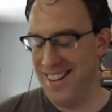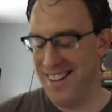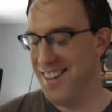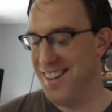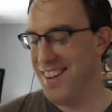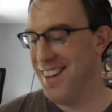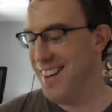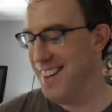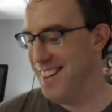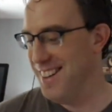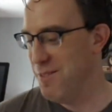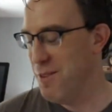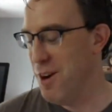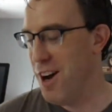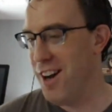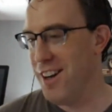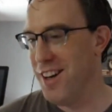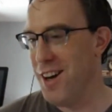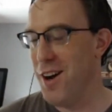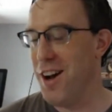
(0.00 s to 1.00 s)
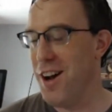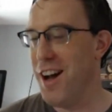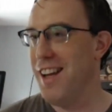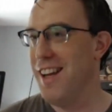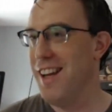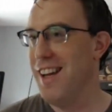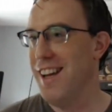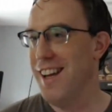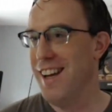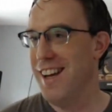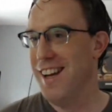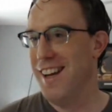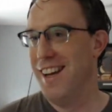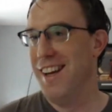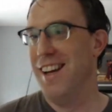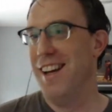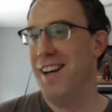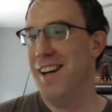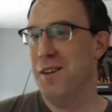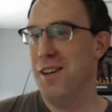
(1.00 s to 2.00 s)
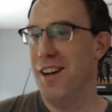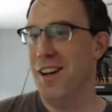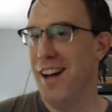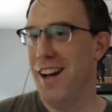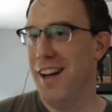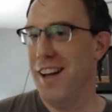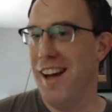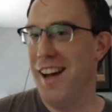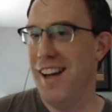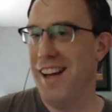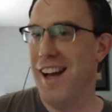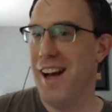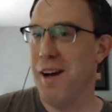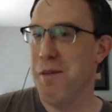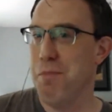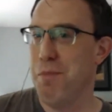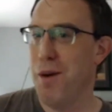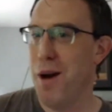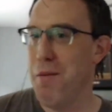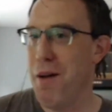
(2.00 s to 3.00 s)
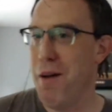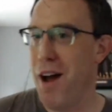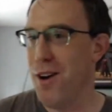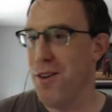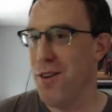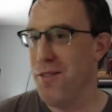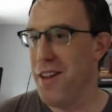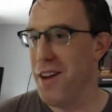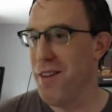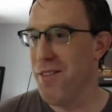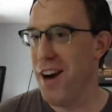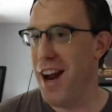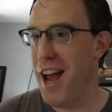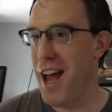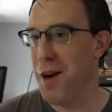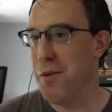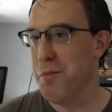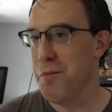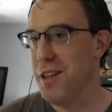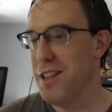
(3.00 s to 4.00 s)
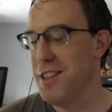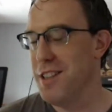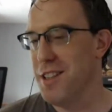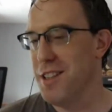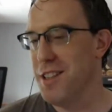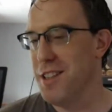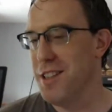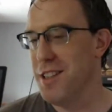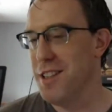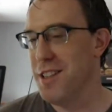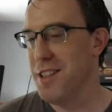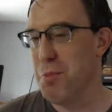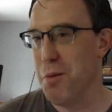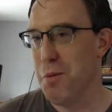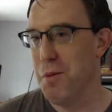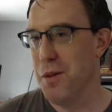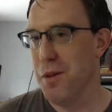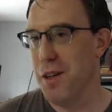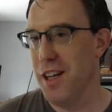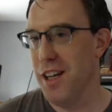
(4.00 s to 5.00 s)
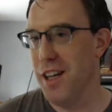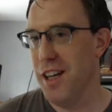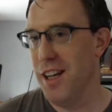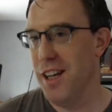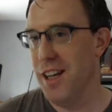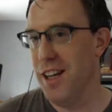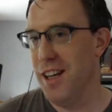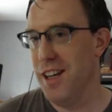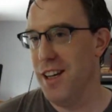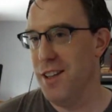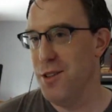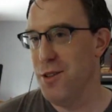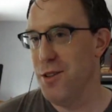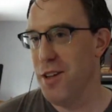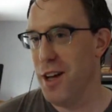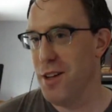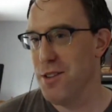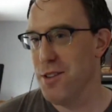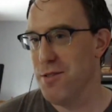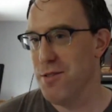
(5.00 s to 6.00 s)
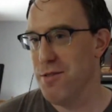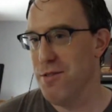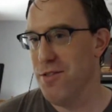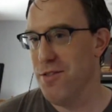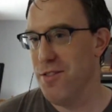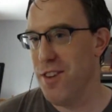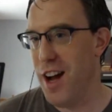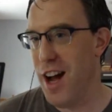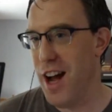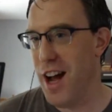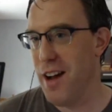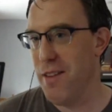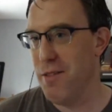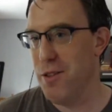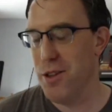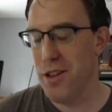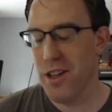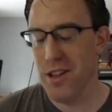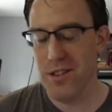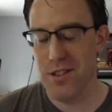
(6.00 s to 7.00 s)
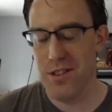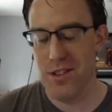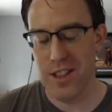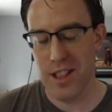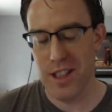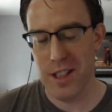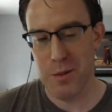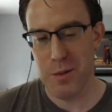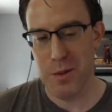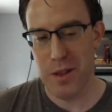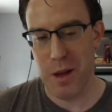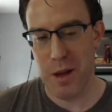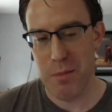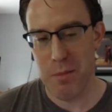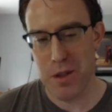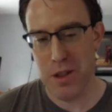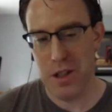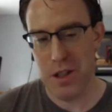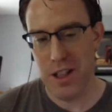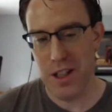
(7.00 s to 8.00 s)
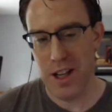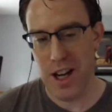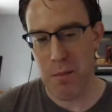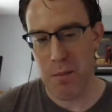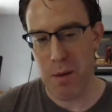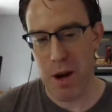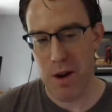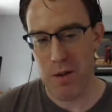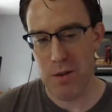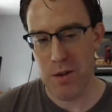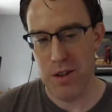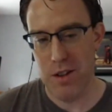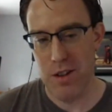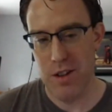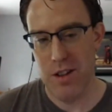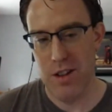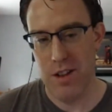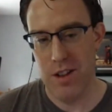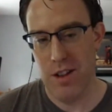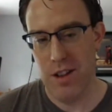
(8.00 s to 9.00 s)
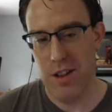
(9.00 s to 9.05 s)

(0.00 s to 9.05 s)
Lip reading: yeah, okay. Well, no, I don't know if they ever had them, because this is probably 2005, 2006 when that machine came out.